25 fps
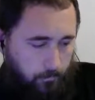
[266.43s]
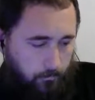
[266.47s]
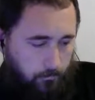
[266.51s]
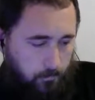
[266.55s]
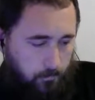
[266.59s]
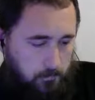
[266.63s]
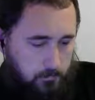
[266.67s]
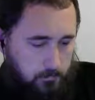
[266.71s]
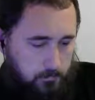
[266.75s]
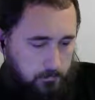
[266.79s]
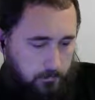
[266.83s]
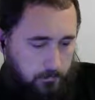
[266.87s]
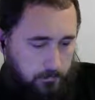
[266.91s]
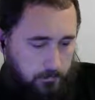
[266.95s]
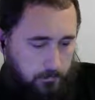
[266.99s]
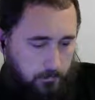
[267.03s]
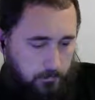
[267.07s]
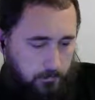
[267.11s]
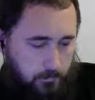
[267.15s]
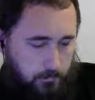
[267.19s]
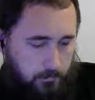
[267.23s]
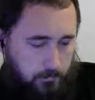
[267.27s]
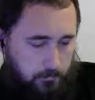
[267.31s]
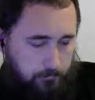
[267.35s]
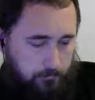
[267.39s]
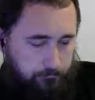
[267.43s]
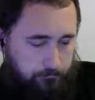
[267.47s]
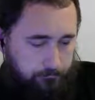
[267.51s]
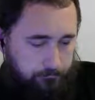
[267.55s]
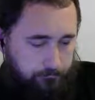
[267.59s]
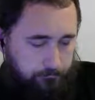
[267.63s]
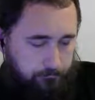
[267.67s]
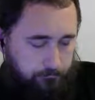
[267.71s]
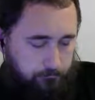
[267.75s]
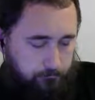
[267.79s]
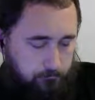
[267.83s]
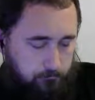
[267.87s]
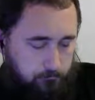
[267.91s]
it's like the
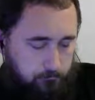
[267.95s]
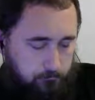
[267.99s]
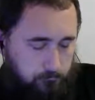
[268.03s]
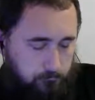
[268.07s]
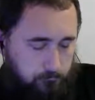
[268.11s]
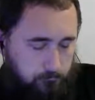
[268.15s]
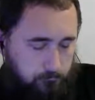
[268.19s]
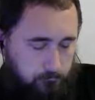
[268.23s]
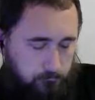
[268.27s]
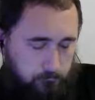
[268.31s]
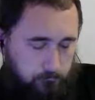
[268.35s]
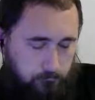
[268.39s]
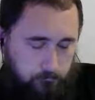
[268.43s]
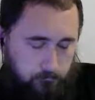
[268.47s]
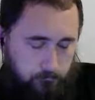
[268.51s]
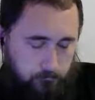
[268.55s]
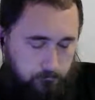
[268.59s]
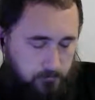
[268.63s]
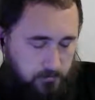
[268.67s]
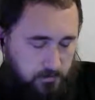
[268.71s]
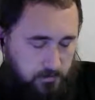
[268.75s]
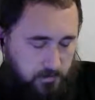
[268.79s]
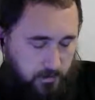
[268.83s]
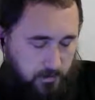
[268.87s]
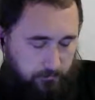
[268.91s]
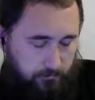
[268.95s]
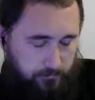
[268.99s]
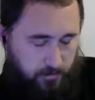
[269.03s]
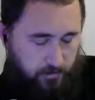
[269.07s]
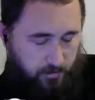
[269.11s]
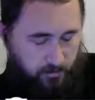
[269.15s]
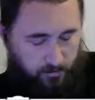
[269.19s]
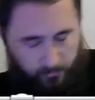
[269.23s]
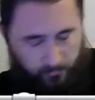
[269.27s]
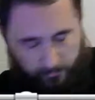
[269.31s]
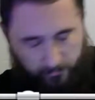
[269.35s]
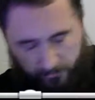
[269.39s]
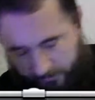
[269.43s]
sorry, I'm
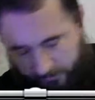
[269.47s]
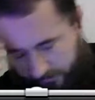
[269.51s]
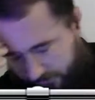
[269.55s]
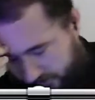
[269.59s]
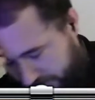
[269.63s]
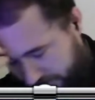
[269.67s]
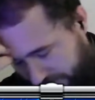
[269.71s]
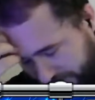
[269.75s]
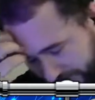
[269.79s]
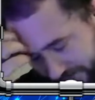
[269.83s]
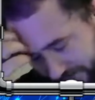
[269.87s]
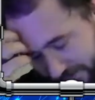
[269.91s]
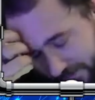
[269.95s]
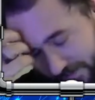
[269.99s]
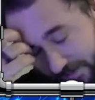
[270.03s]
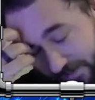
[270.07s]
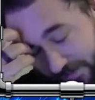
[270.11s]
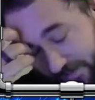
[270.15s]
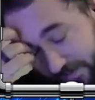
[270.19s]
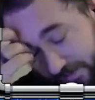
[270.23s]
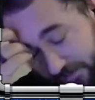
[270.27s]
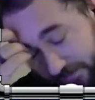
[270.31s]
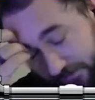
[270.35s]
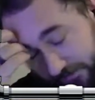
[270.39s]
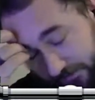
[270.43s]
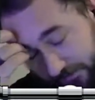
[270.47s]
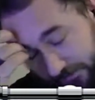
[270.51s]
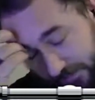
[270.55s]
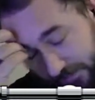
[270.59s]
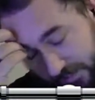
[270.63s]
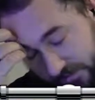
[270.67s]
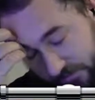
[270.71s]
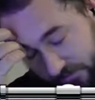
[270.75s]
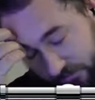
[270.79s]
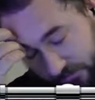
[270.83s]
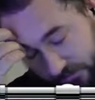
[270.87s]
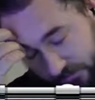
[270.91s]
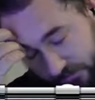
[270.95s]
drawing a blank. The
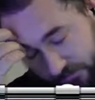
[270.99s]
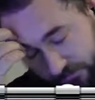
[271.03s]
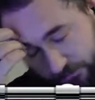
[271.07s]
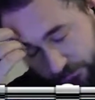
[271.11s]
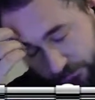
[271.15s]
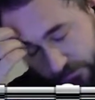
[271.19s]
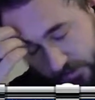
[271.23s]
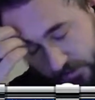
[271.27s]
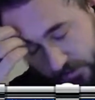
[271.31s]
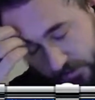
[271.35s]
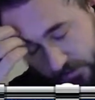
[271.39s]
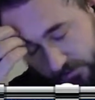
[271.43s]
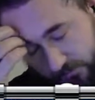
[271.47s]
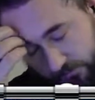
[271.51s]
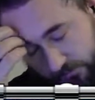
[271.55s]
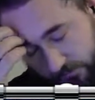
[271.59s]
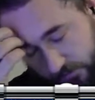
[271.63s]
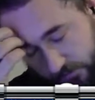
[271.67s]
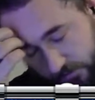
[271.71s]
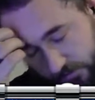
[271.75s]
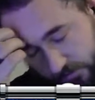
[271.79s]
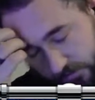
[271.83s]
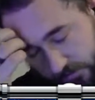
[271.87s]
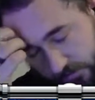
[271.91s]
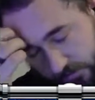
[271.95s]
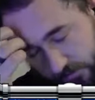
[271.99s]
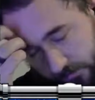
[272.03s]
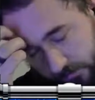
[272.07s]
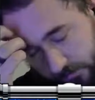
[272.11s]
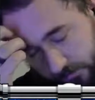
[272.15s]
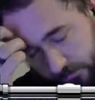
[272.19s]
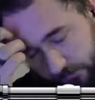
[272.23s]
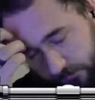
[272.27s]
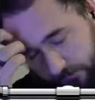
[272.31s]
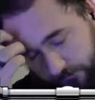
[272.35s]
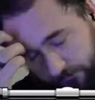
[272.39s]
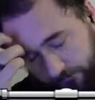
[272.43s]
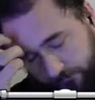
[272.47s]
last week's bug with
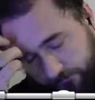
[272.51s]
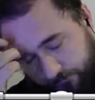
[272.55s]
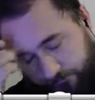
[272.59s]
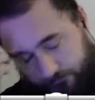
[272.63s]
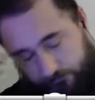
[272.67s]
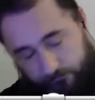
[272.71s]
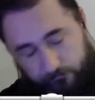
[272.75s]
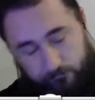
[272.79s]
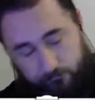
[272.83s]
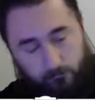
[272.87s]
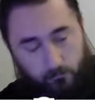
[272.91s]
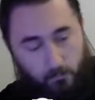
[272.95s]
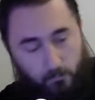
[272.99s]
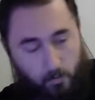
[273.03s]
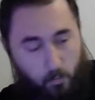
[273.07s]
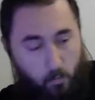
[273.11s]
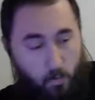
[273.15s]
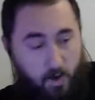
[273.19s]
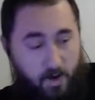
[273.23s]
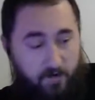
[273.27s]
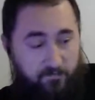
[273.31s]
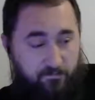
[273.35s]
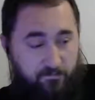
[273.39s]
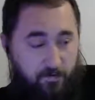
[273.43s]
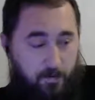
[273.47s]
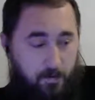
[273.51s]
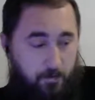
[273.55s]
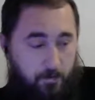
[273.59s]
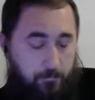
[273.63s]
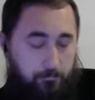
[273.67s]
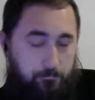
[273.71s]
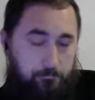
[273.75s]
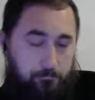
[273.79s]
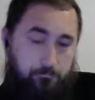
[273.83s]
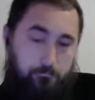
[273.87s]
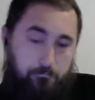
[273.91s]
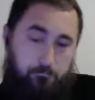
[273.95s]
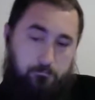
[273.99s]
the Wi-Fi
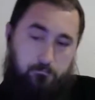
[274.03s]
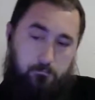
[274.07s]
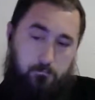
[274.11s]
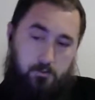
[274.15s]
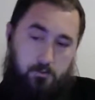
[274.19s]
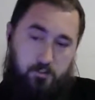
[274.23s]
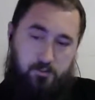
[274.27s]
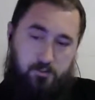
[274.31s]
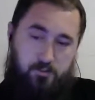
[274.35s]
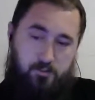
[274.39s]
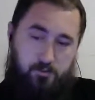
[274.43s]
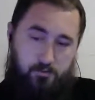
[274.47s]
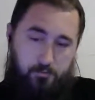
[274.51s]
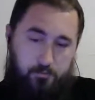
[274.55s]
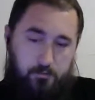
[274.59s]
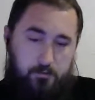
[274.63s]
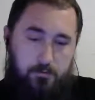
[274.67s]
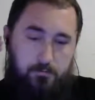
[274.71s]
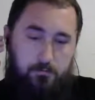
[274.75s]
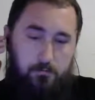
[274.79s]
issues.